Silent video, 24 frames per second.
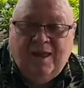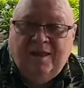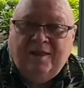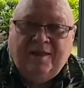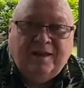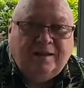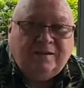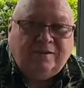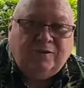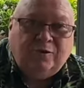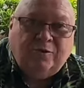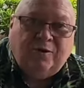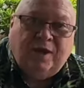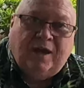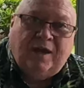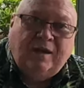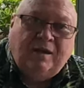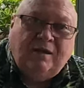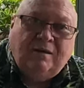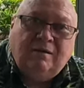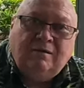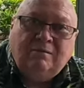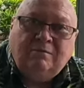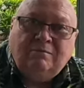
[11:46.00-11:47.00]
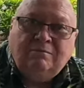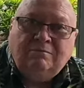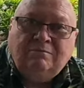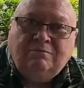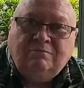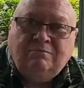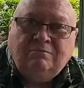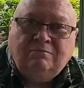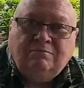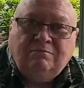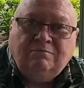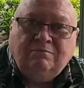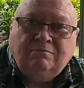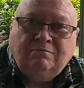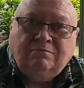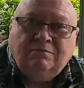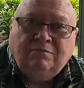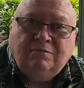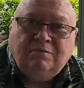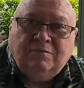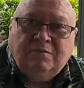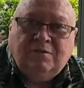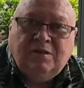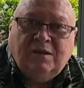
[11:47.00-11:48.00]
That's okay.
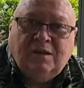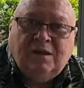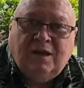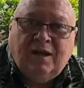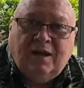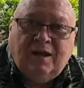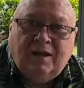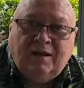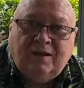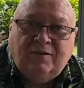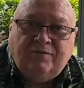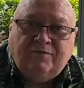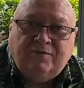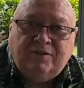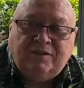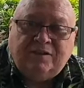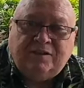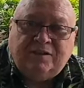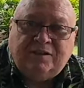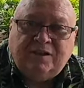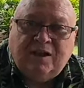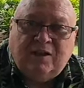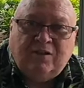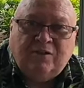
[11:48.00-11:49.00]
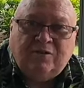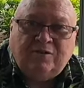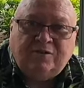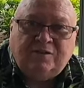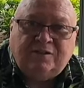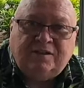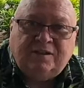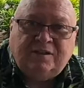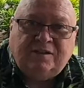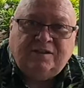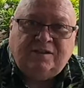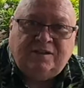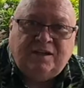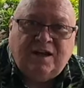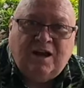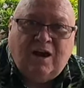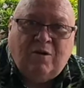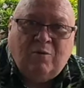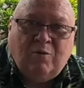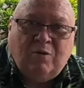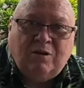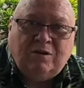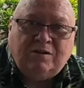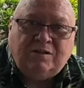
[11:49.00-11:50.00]
And if the seller says, yeah, I
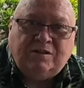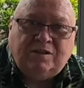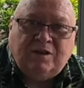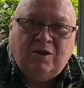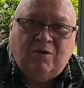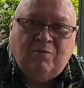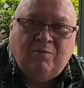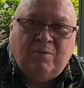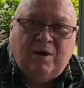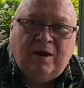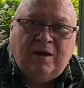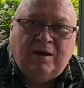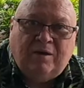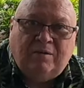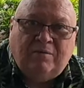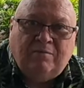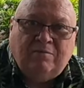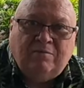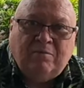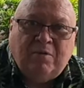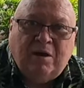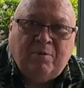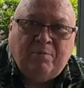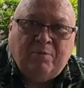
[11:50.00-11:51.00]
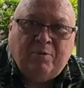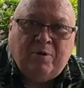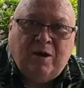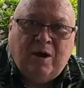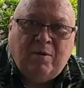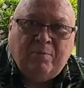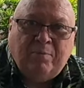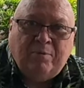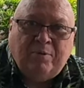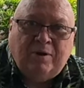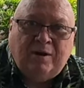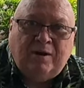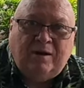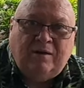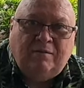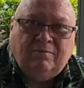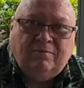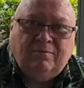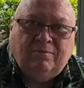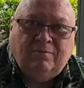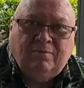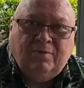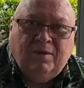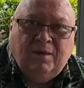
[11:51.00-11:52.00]
want to sell my property,
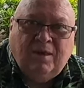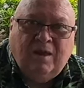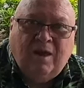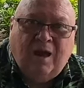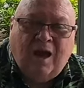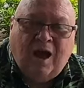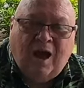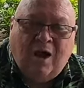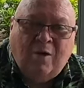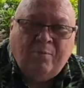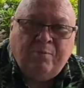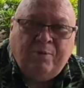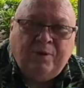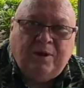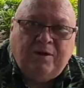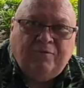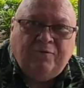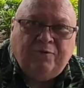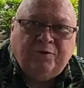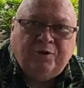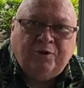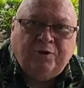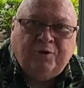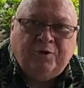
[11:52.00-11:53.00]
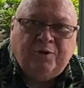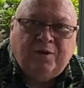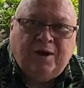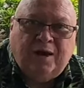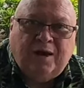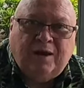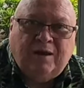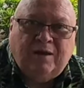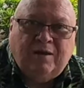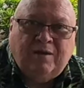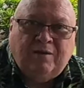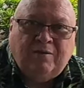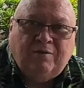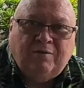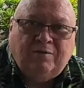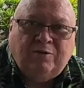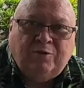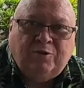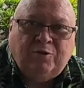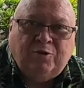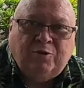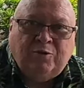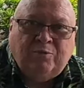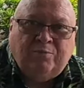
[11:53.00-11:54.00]
I'll pay for
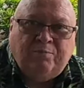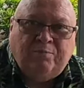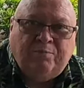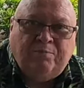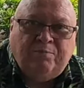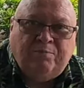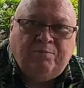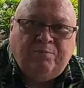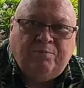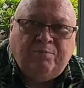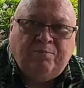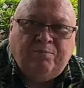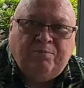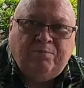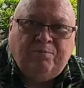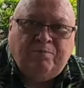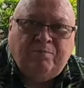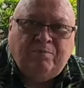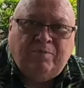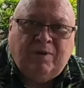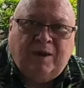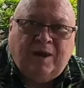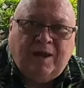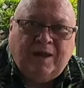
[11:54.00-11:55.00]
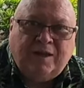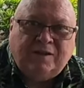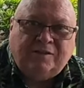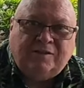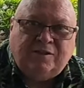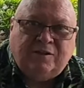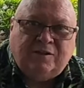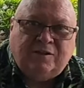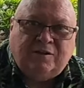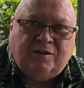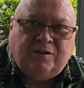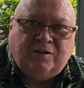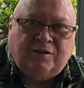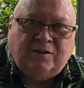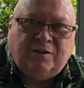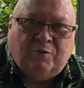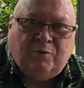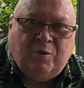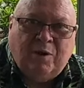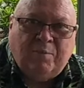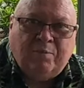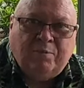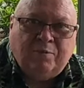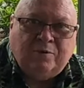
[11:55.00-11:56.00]
your agent that
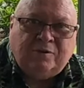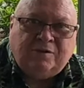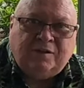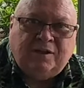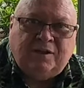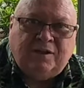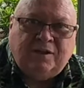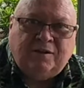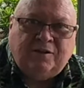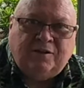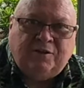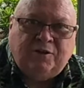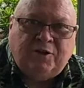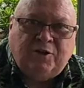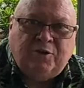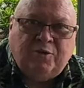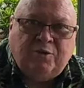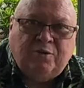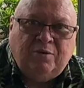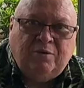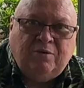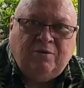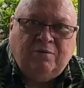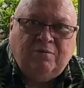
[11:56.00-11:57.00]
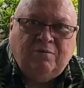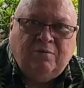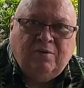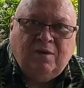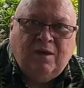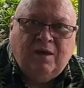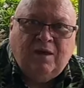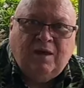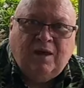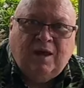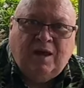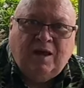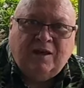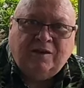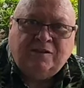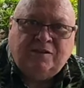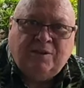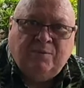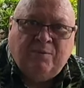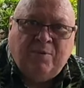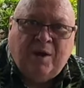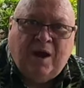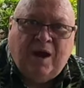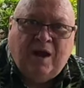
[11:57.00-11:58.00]
represented you as
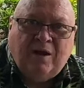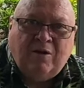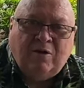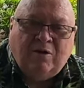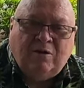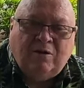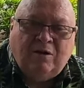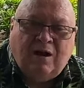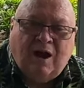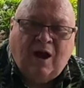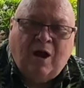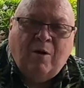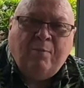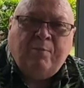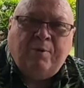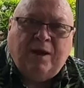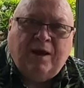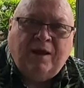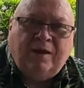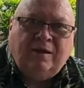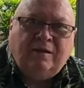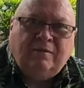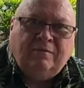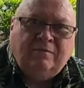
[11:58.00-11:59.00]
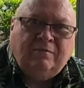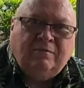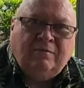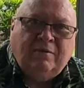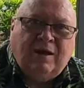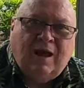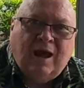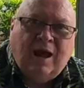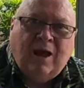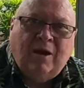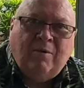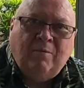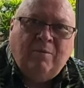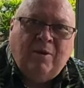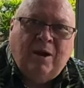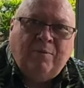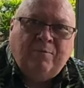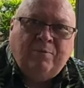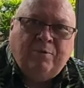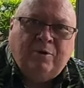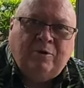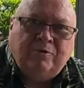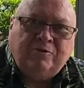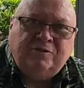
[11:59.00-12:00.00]
the buyer. I'll pay out of my
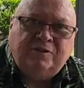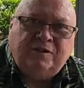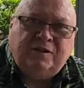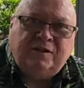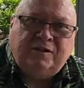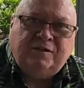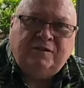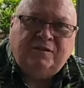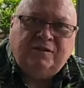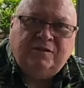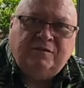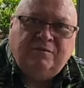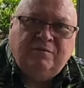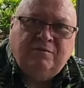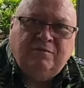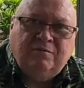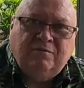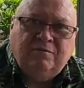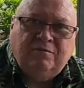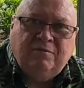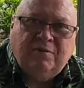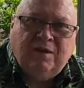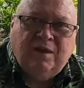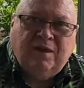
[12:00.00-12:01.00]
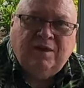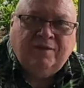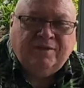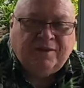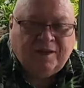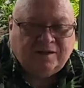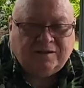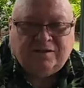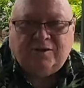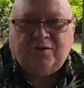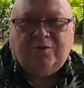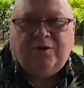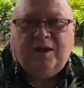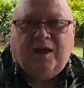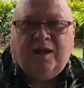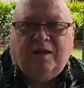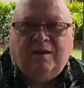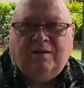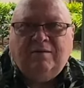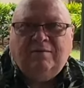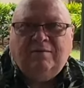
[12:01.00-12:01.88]
proceeds. That's okay.